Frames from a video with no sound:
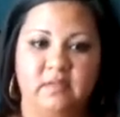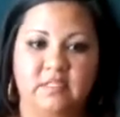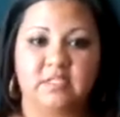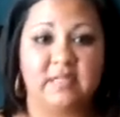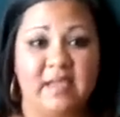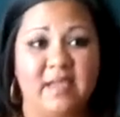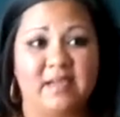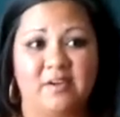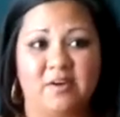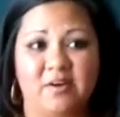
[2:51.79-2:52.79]
Today,
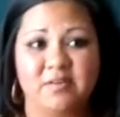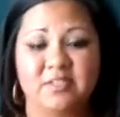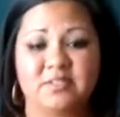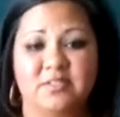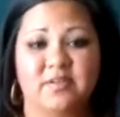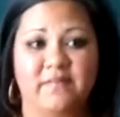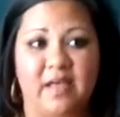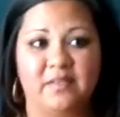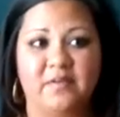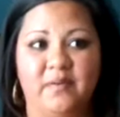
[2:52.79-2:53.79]
I encourage you to
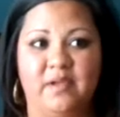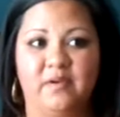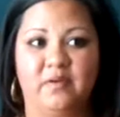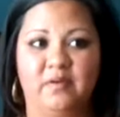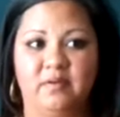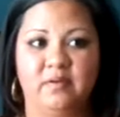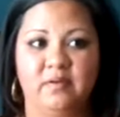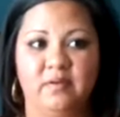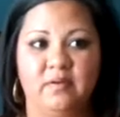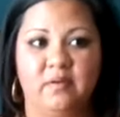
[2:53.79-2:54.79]
evaluate
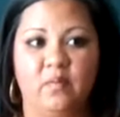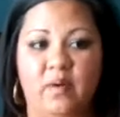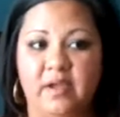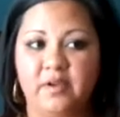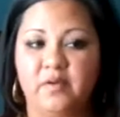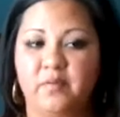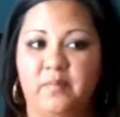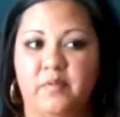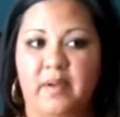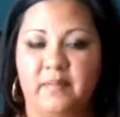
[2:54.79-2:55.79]
why
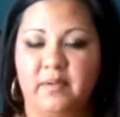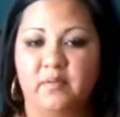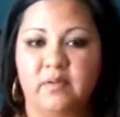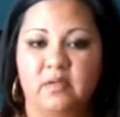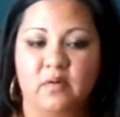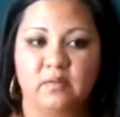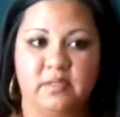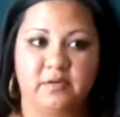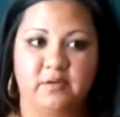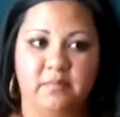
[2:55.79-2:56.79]
you might be
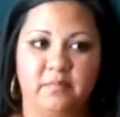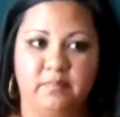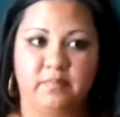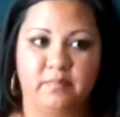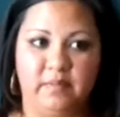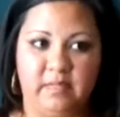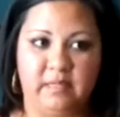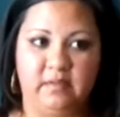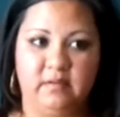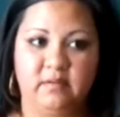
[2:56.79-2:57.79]
withholding your
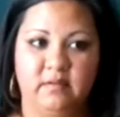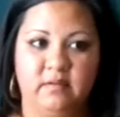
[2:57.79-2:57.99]
opinion.